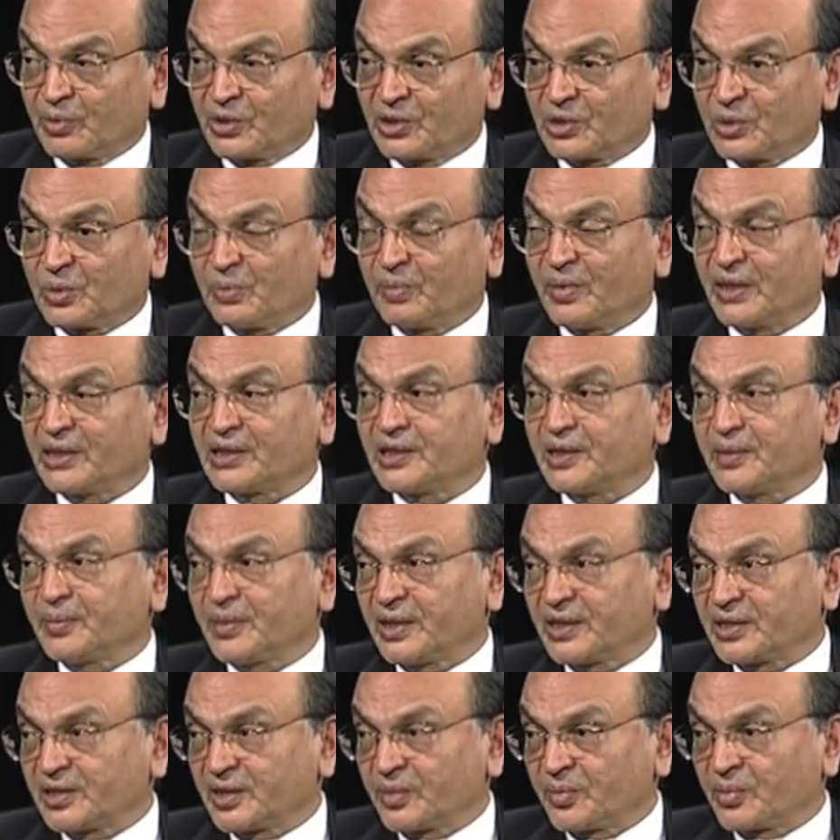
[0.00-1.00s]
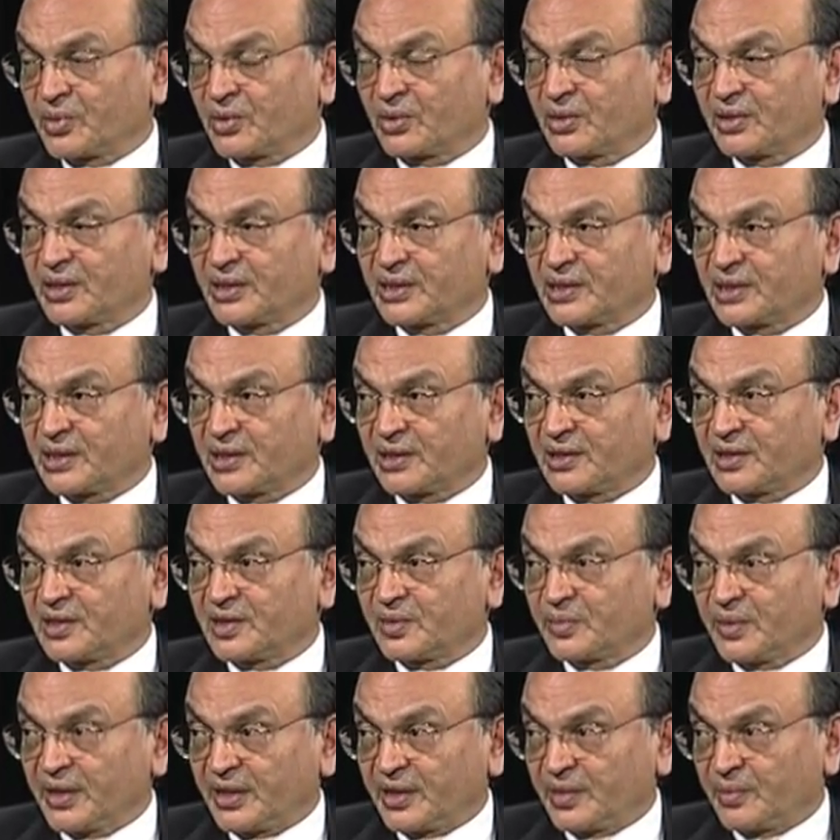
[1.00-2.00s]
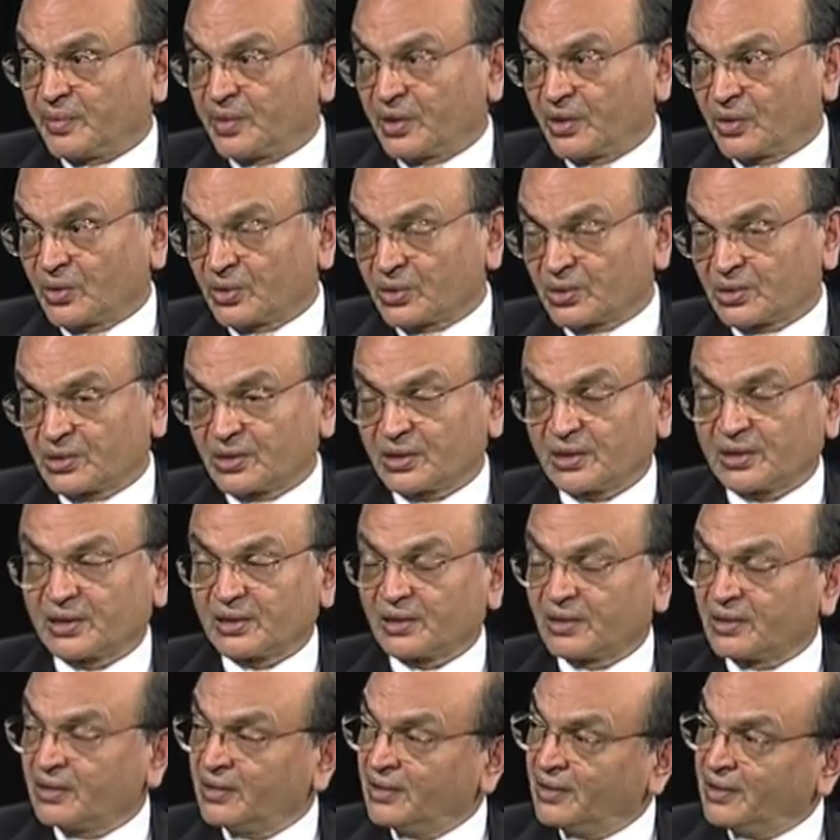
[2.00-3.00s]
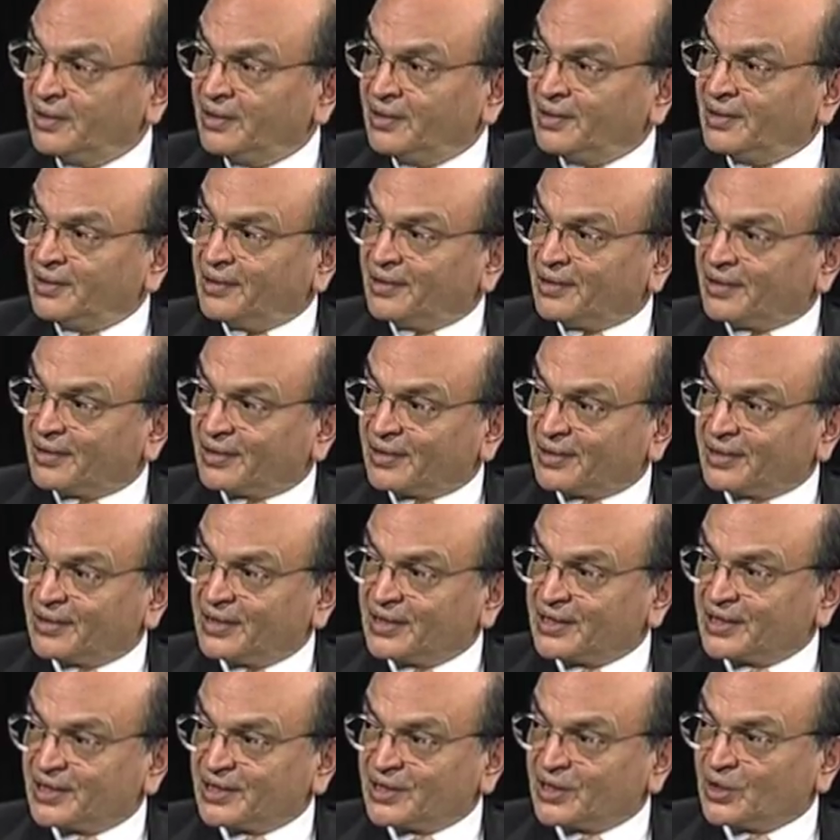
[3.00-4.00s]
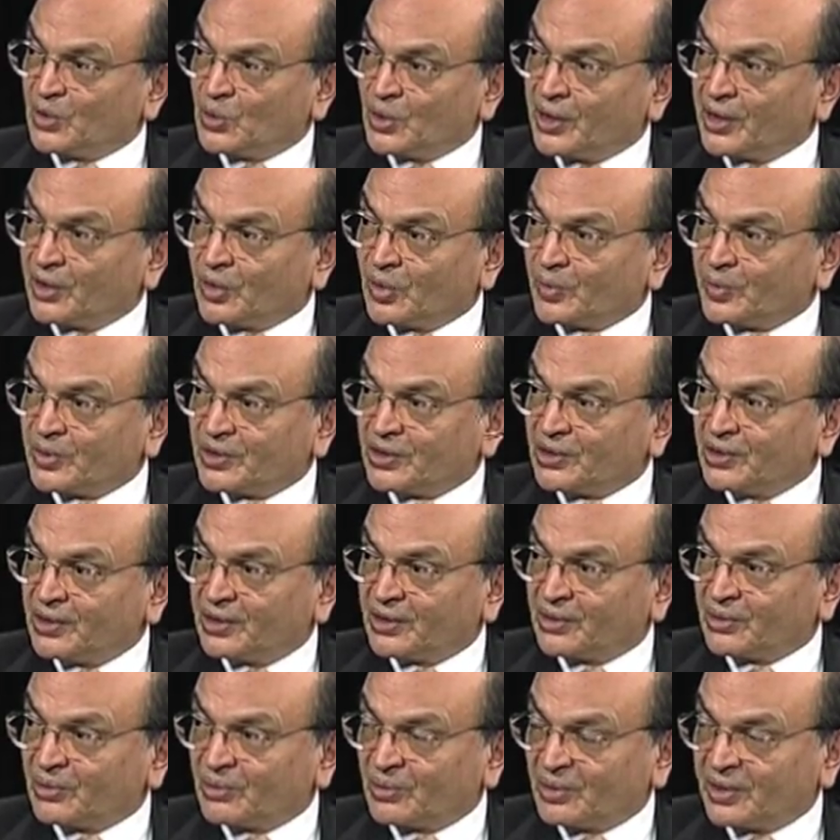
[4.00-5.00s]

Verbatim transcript: we should maximize the progress that is made because uh, this is a unique opportunity